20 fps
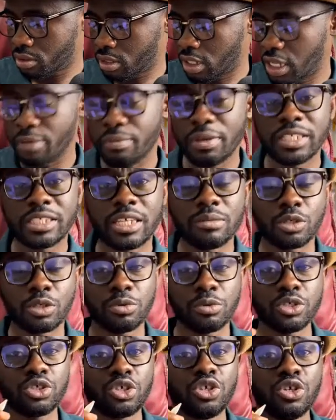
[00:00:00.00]
It means I'm
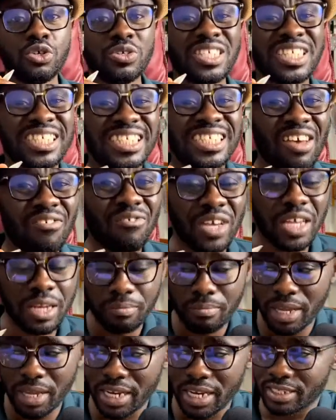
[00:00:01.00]
supposed to use
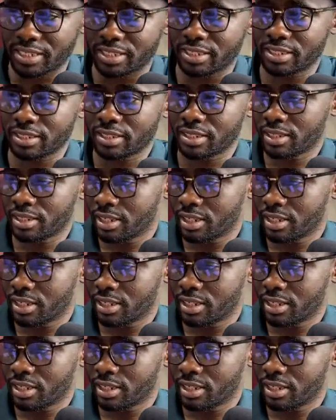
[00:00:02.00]
seven minutes.